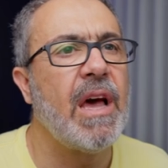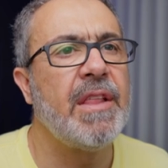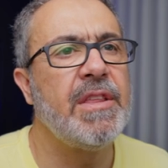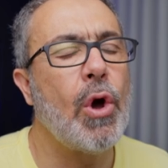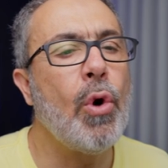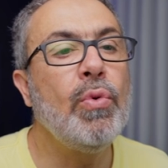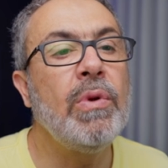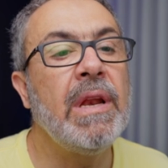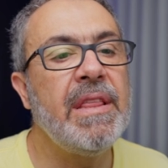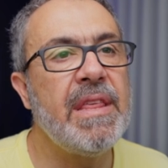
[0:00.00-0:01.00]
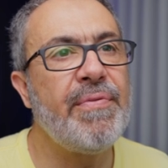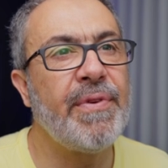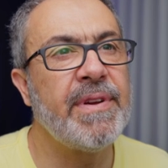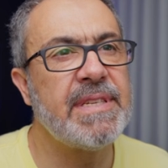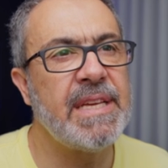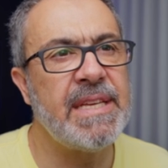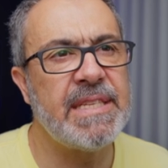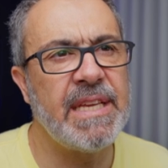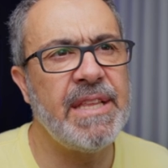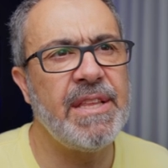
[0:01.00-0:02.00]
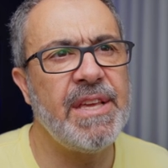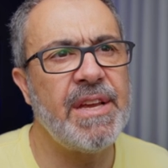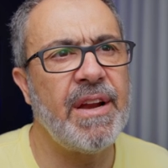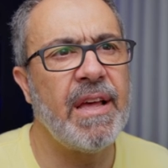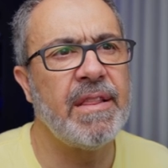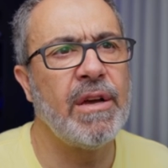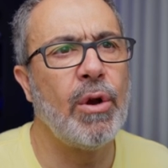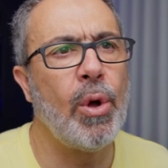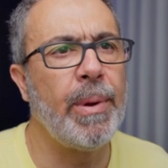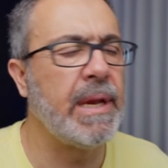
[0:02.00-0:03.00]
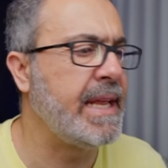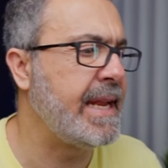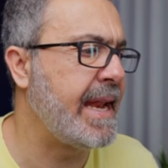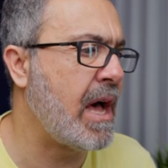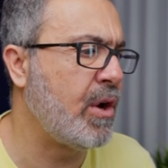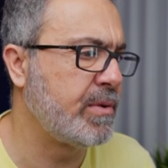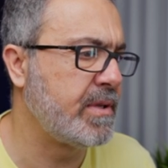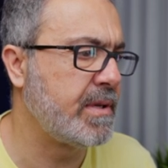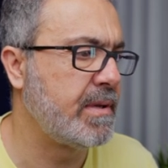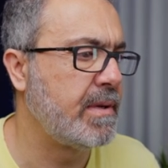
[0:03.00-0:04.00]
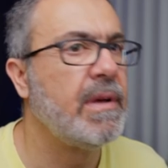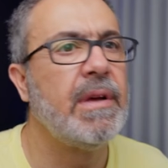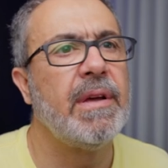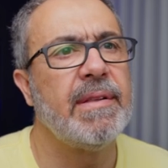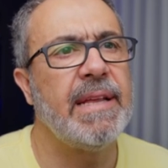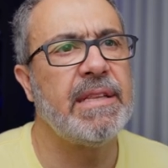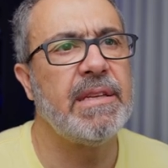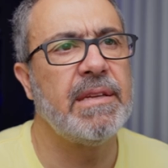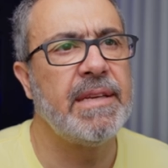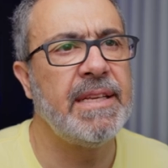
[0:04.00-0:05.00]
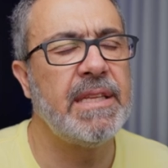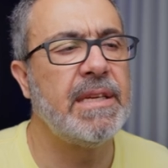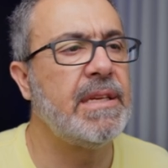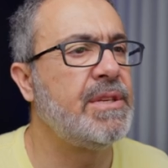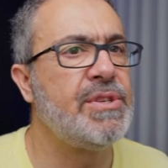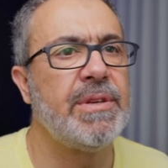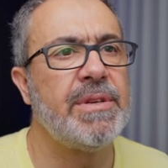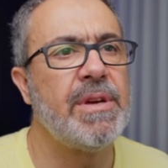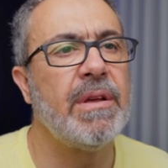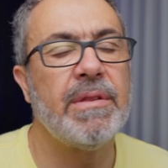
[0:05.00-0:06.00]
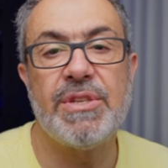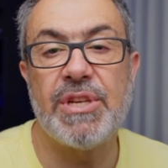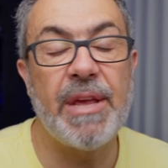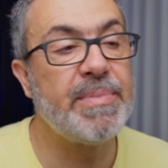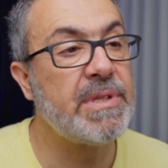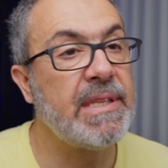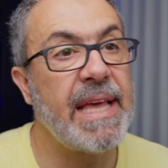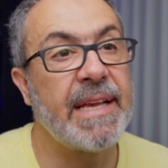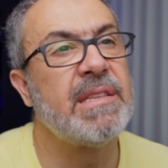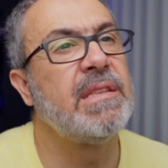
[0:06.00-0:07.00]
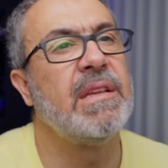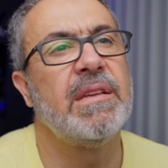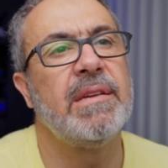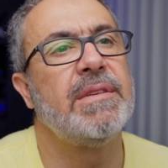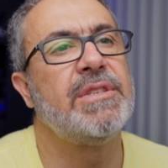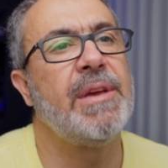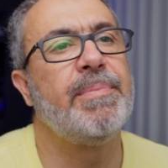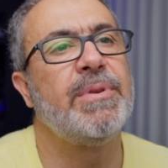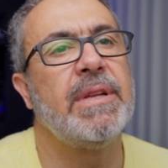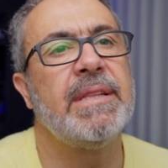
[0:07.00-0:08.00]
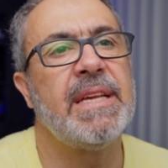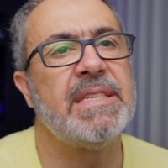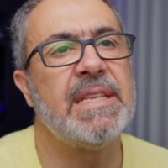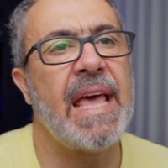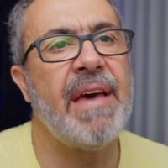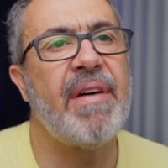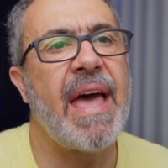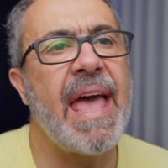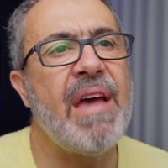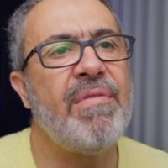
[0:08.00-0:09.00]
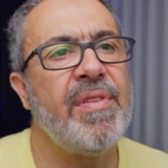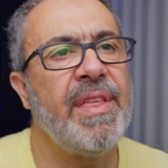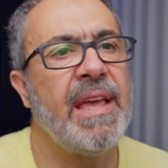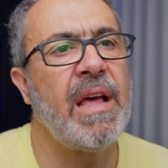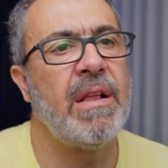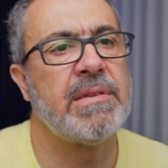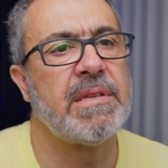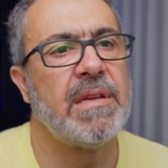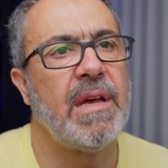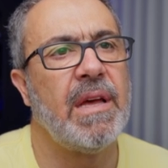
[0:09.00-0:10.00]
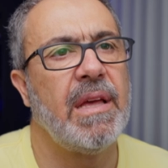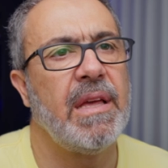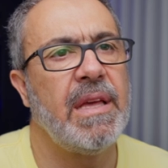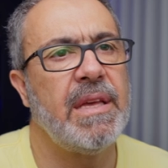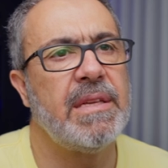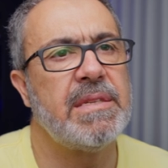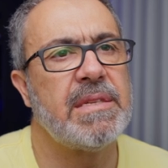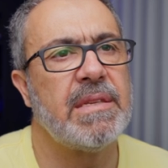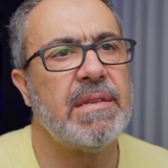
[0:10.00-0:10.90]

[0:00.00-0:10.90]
the only difference is in here, the global in and out, that in the, sh the shapes, the text uh, shape doesn't have, everything else is